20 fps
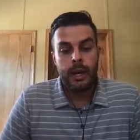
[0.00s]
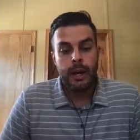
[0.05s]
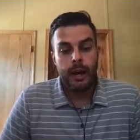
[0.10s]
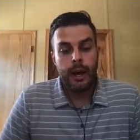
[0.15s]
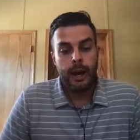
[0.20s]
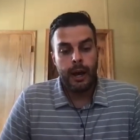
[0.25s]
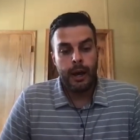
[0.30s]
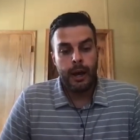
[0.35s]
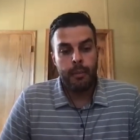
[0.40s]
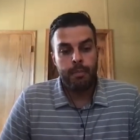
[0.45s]

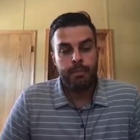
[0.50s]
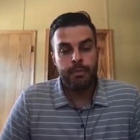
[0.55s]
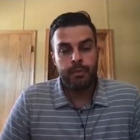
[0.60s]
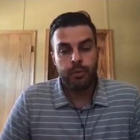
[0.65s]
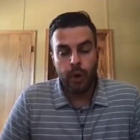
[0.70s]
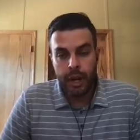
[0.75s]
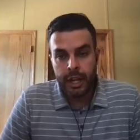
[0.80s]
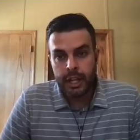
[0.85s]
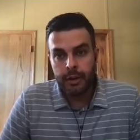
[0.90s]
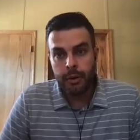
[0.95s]
Um,
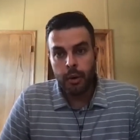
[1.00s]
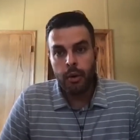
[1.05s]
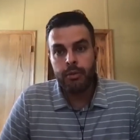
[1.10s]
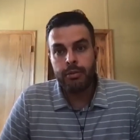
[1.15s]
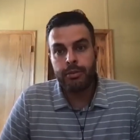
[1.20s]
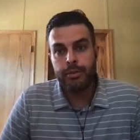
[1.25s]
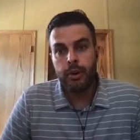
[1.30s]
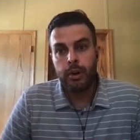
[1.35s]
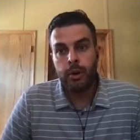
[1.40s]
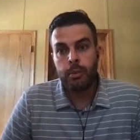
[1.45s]
running your own
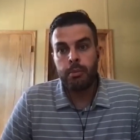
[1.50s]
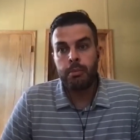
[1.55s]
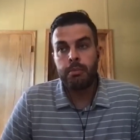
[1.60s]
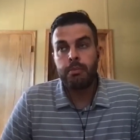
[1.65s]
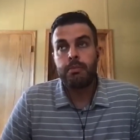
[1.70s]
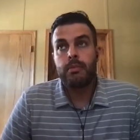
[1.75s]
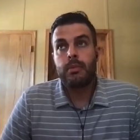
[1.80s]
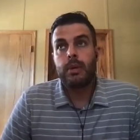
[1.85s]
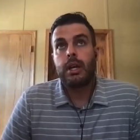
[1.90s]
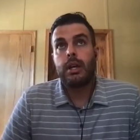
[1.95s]
firm
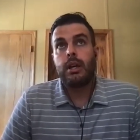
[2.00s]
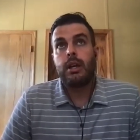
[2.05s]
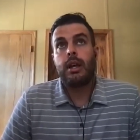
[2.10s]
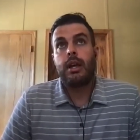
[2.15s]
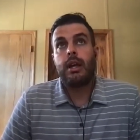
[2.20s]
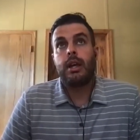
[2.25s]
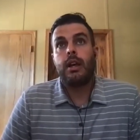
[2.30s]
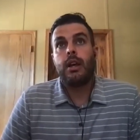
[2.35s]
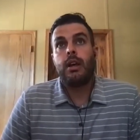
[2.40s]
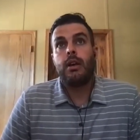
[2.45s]

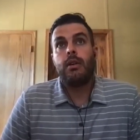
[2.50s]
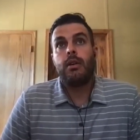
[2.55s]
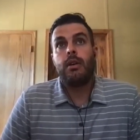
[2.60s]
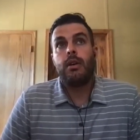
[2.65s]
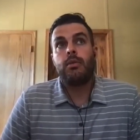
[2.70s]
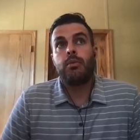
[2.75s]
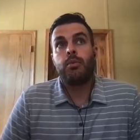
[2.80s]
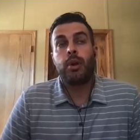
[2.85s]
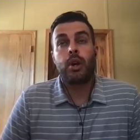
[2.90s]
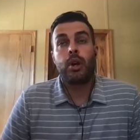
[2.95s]

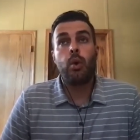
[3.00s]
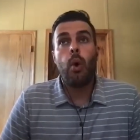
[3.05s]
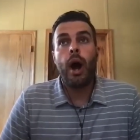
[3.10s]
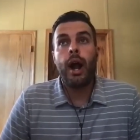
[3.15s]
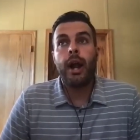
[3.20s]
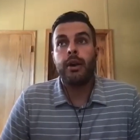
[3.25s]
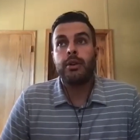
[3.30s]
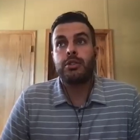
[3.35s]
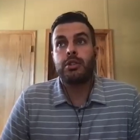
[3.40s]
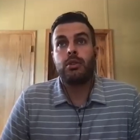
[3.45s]

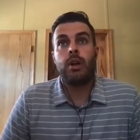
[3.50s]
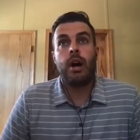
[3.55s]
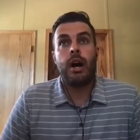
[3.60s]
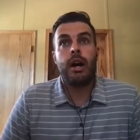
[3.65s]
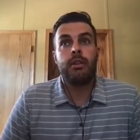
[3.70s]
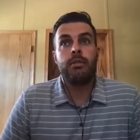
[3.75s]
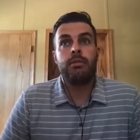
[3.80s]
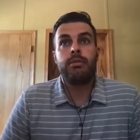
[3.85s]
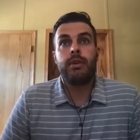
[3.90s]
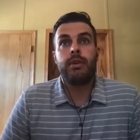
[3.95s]
requires a lot
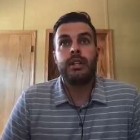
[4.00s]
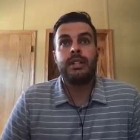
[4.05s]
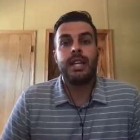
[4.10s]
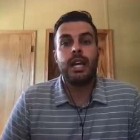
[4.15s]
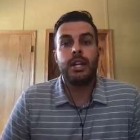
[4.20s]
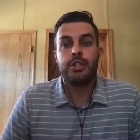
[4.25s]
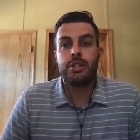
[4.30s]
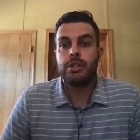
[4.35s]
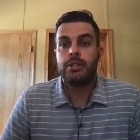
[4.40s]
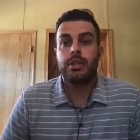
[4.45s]
of
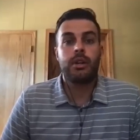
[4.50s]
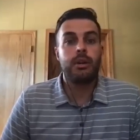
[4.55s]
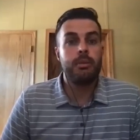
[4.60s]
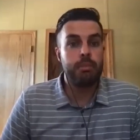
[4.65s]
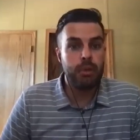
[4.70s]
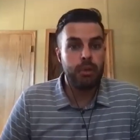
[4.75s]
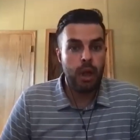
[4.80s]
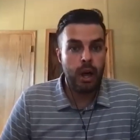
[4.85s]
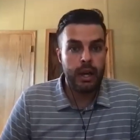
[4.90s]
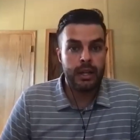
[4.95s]
attention to
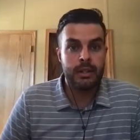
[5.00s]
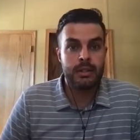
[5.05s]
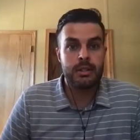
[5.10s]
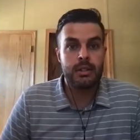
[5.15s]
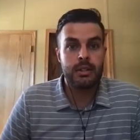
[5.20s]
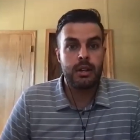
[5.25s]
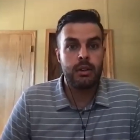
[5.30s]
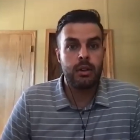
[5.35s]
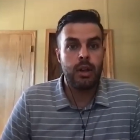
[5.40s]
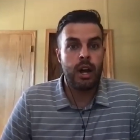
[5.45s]
compliance,
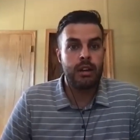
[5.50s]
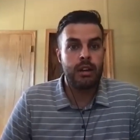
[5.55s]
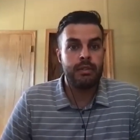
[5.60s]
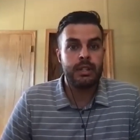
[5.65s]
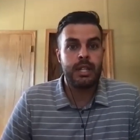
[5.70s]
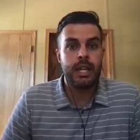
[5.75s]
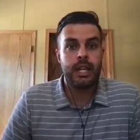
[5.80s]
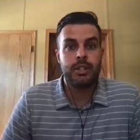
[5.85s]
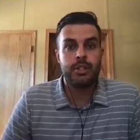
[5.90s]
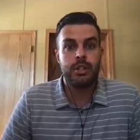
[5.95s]
a lot of
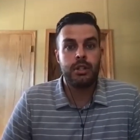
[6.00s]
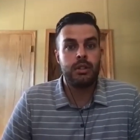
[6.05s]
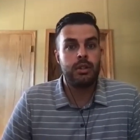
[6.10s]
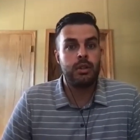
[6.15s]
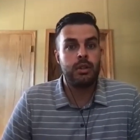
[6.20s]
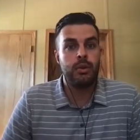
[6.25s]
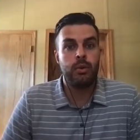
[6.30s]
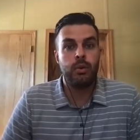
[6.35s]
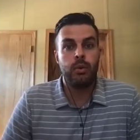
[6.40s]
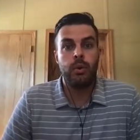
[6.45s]
attention
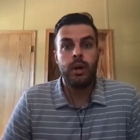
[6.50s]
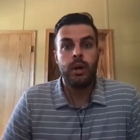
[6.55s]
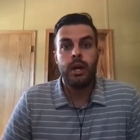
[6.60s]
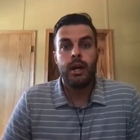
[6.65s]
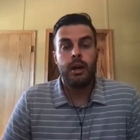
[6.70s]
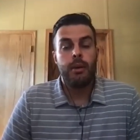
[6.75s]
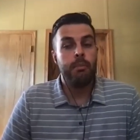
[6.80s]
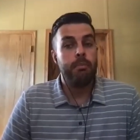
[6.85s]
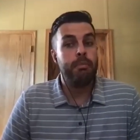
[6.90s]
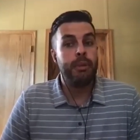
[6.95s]
to
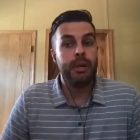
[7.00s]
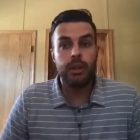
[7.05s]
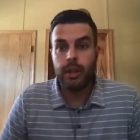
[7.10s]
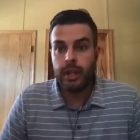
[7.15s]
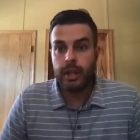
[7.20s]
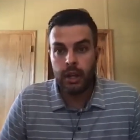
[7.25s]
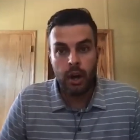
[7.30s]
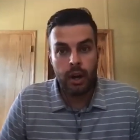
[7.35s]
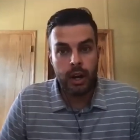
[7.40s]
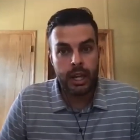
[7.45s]

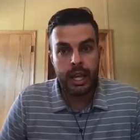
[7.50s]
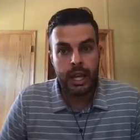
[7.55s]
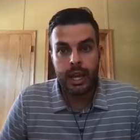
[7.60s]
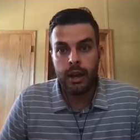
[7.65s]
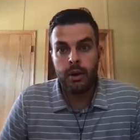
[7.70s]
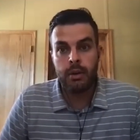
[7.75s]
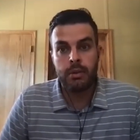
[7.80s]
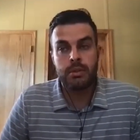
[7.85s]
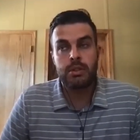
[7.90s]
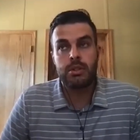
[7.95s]
billing on
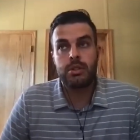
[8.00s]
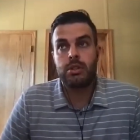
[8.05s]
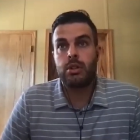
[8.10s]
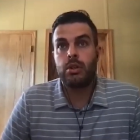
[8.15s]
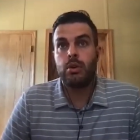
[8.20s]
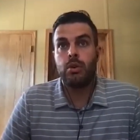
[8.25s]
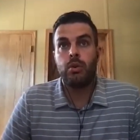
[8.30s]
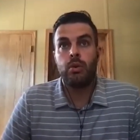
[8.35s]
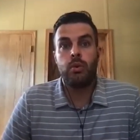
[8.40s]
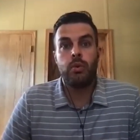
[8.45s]
accounts,
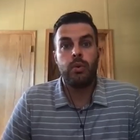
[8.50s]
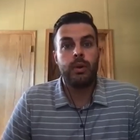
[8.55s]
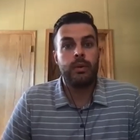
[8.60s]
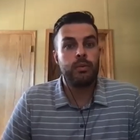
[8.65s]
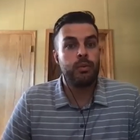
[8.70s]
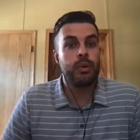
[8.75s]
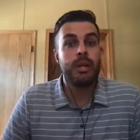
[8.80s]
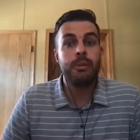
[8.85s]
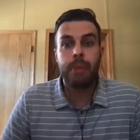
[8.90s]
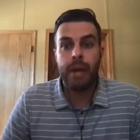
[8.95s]
to
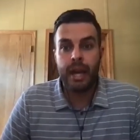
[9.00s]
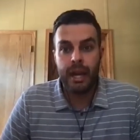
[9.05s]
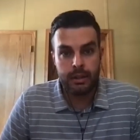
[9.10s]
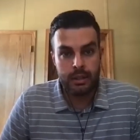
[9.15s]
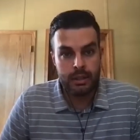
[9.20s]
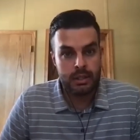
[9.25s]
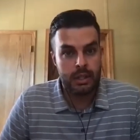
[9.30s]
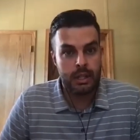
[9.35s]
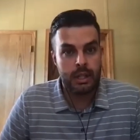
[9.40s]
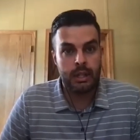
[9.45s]

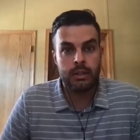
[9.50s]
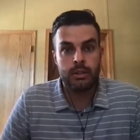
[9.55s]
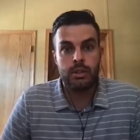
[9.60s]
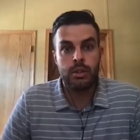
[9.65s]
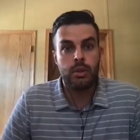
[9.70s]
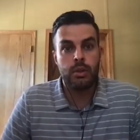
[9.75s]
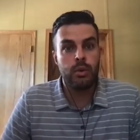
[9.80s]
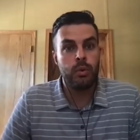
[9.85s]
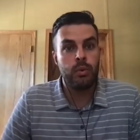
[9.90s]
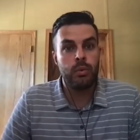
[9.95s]
rebalancing,
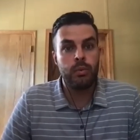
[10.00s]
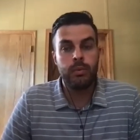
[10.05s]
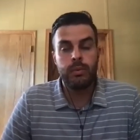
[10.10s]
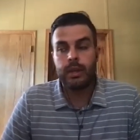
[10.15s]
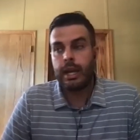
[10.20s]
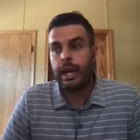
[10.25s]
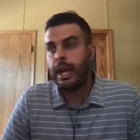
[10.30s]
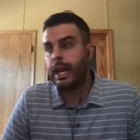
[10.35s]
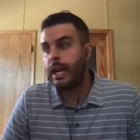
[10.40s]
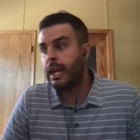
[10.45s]
to
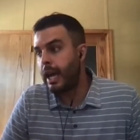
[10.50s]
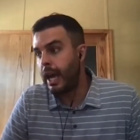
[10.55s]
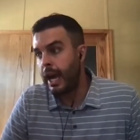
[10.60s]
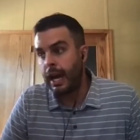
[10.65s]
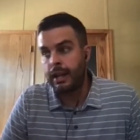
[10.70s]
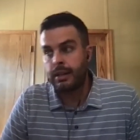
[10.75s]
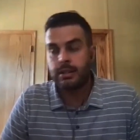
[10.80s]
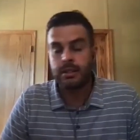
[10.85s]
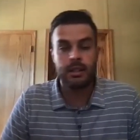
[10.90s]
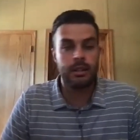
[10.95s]

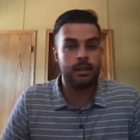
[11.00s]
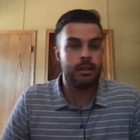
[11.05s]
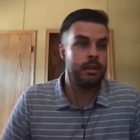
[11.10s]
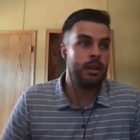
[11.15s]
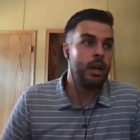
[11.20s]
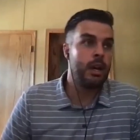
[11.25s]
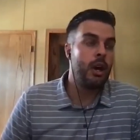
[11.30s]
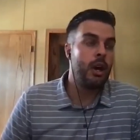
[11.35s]
ACATS, and